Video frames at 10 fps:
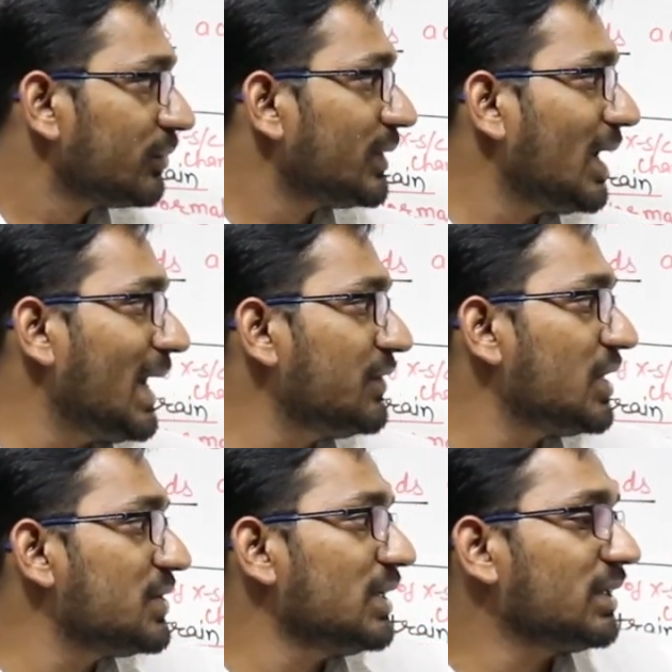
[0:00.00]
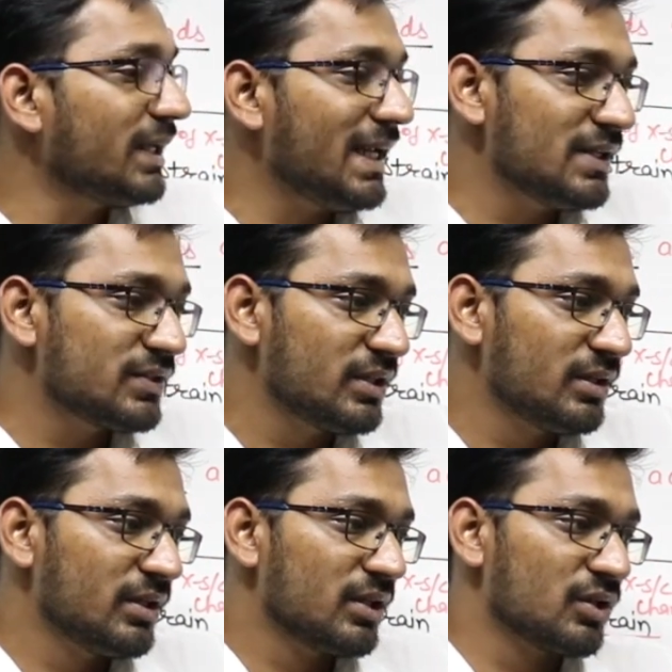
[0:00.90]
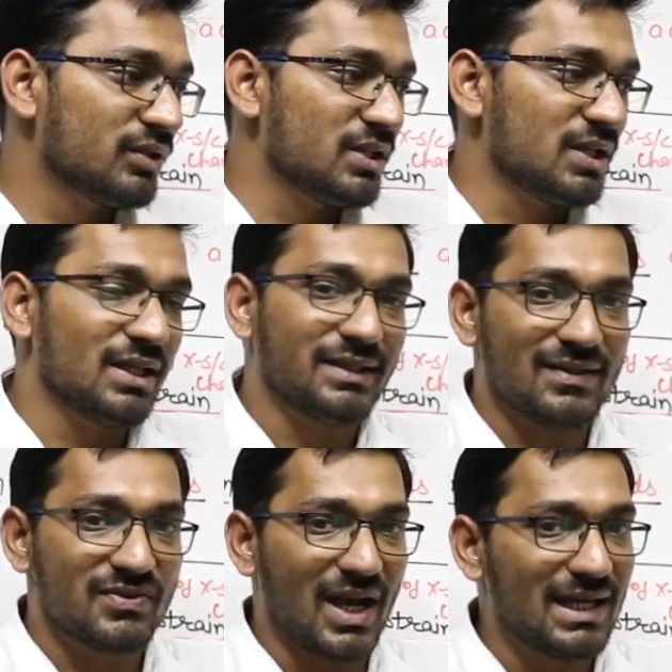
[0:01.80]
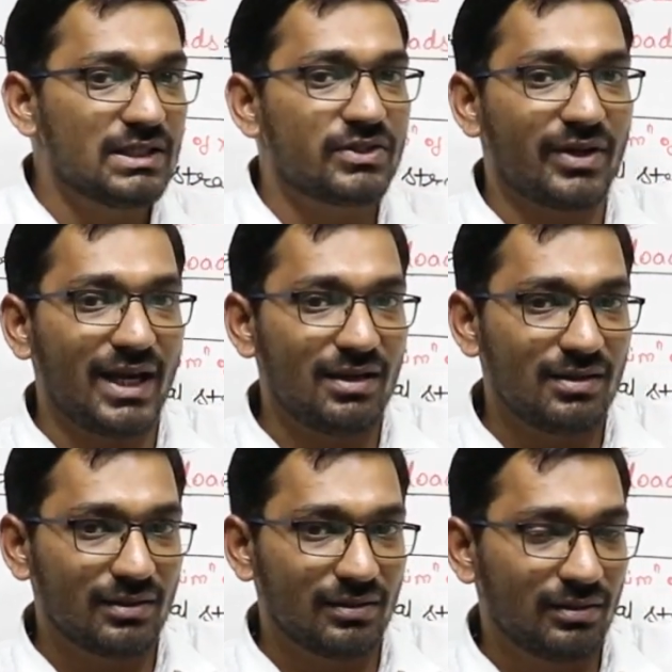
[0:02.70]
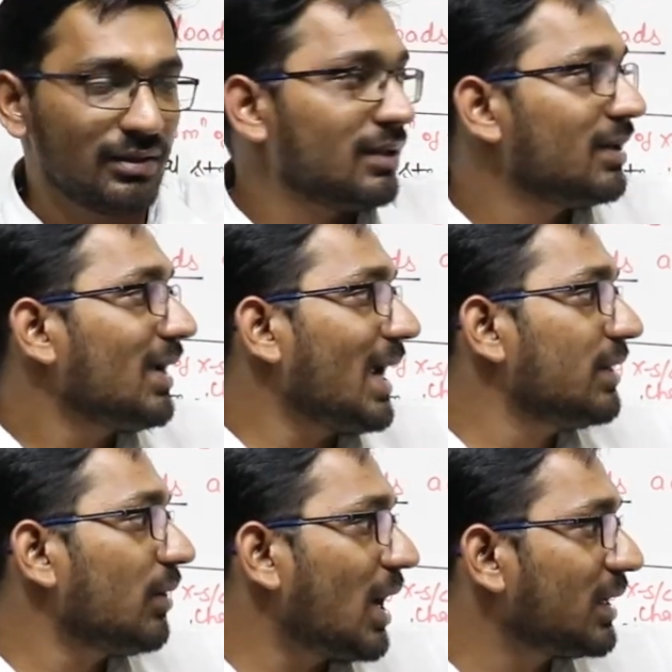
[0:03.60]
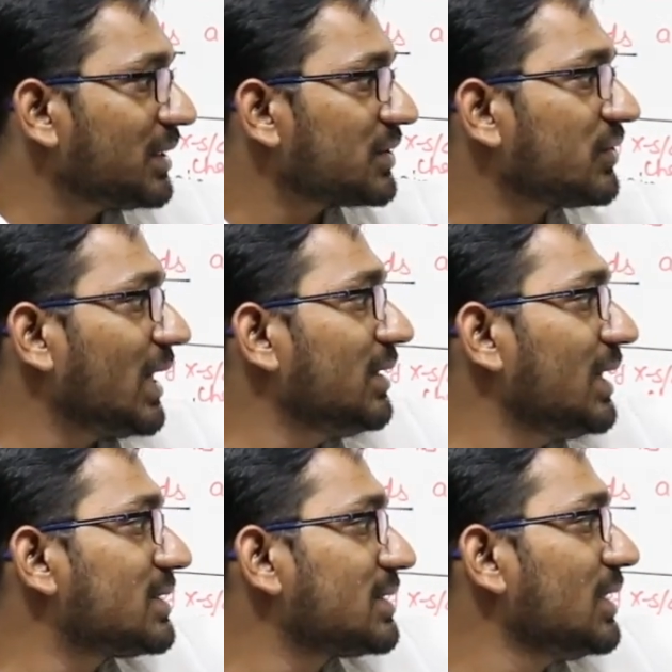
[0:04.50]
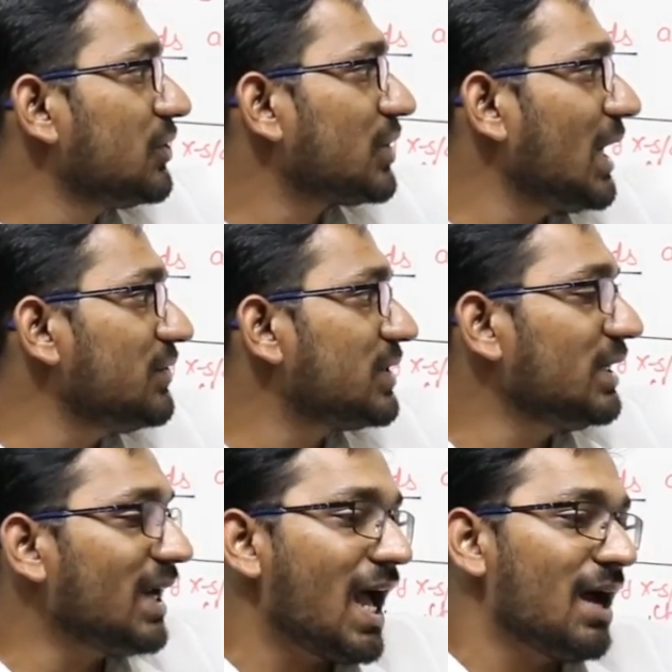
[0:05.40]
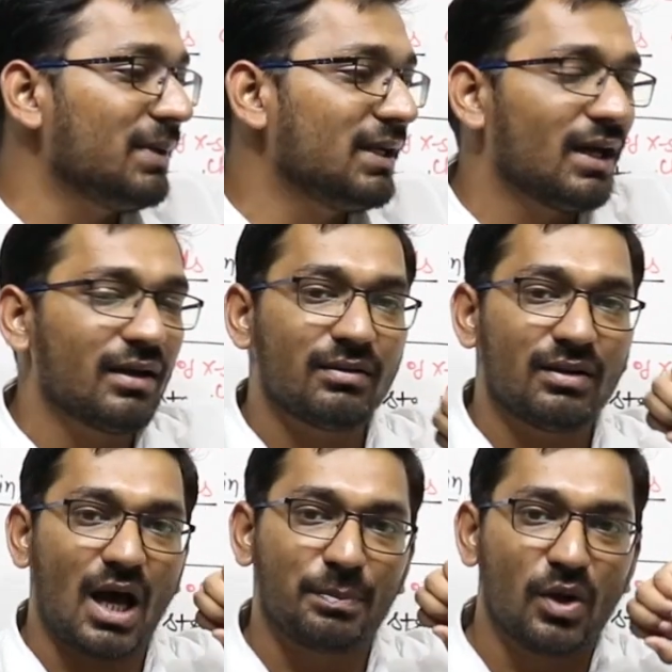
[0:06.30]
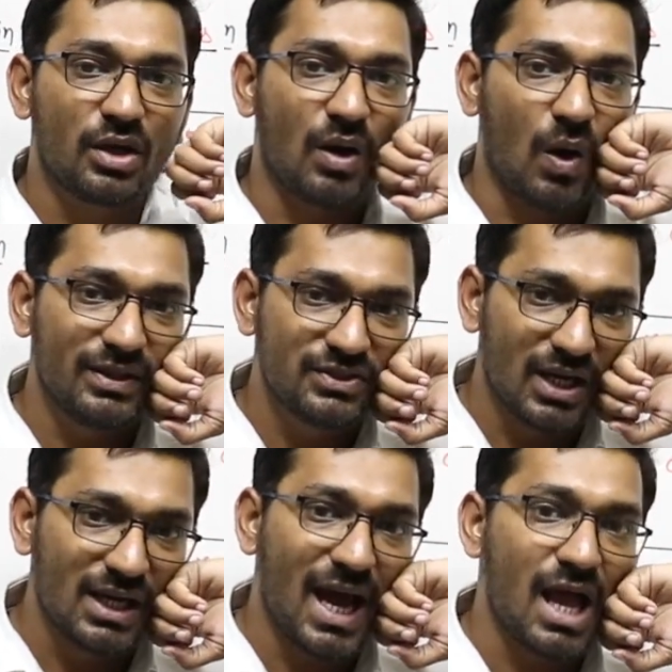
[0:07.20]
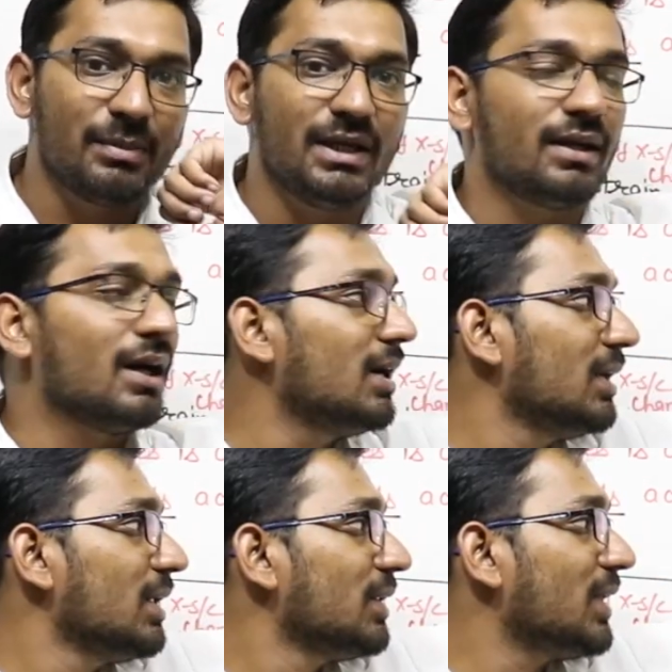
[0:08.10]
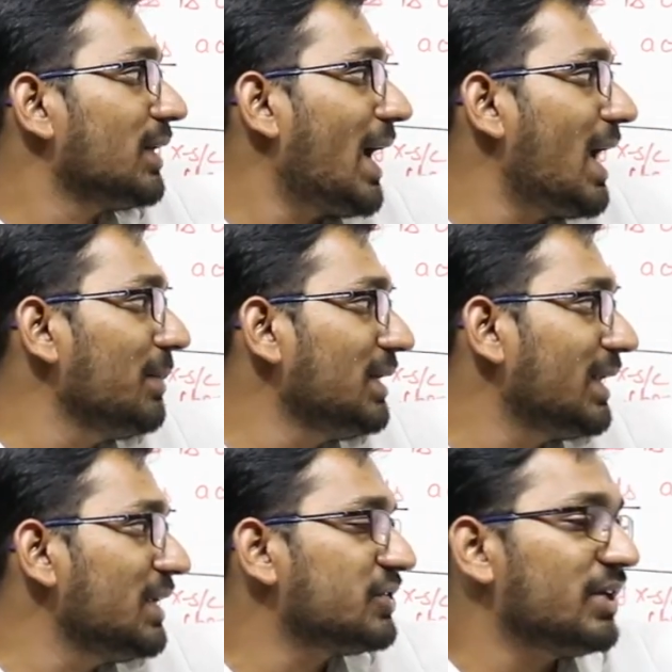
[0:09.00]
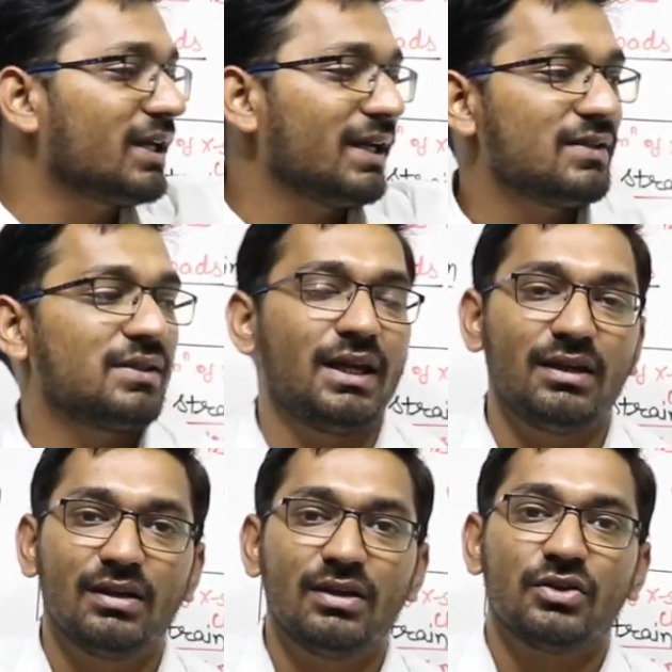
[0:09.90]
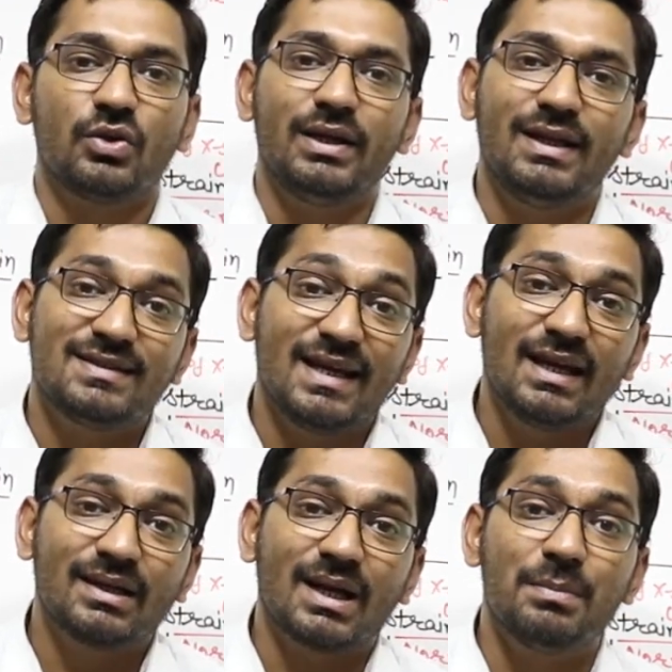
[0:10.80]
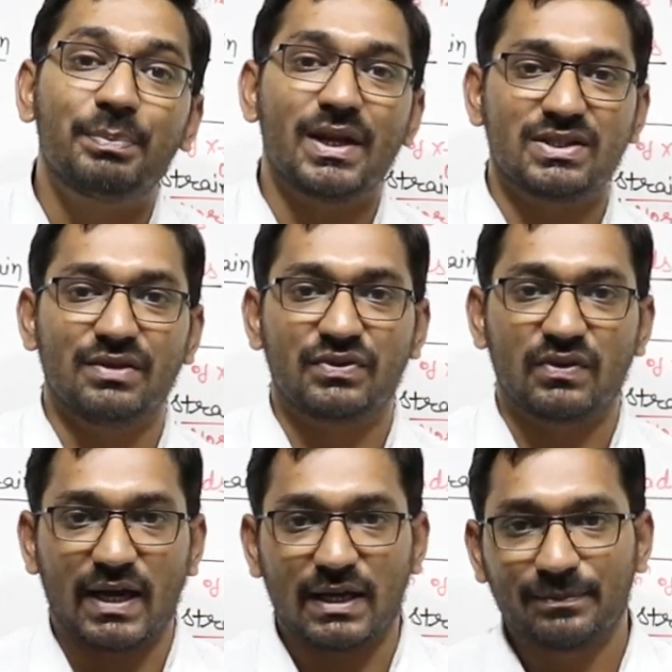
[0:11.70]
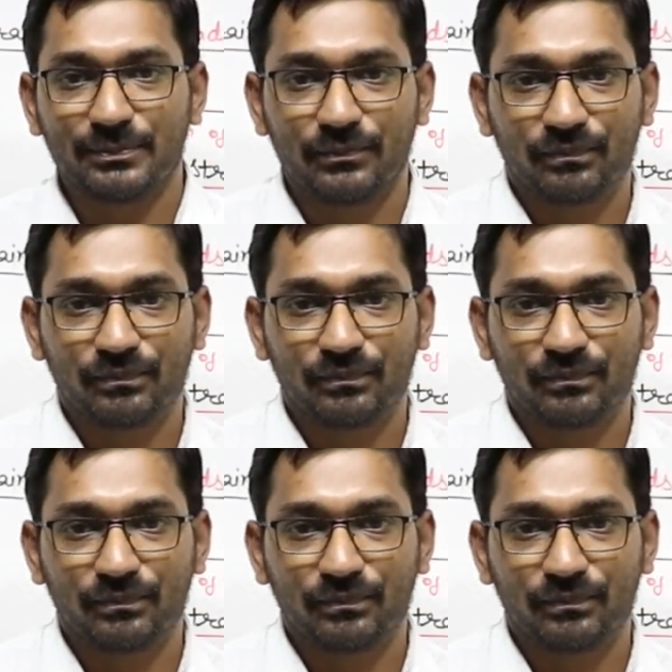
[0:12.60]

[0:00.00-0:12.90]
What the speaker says: The length is increased, so this is a tensile strain. And another strain is change in diameter upon original diameter. The diameter is decreasing, so it is a compressive strain.